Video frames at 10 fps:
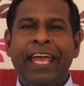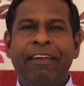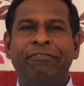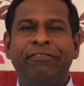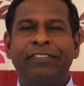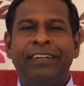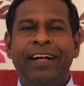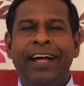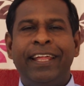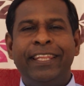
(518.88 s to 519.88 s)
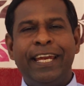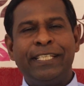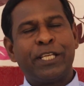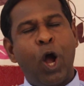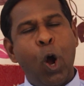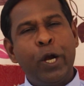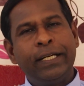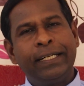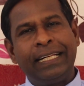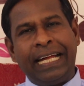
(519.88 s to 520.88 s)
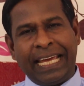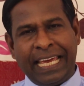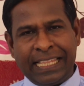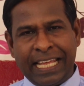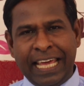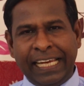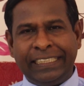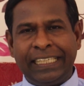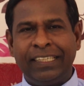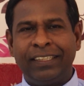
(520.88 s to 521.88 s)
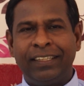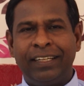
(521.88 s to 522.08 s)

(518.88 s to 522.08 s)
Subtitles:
If there is order in the nation,